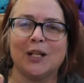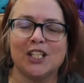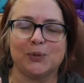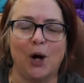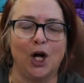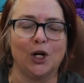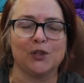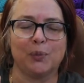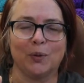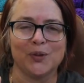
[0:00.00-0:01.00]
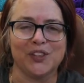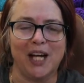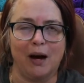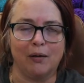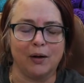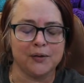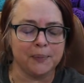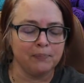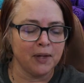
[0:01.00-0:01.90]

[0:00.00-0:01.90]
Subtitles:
really small hooks, but we'll see how it goes.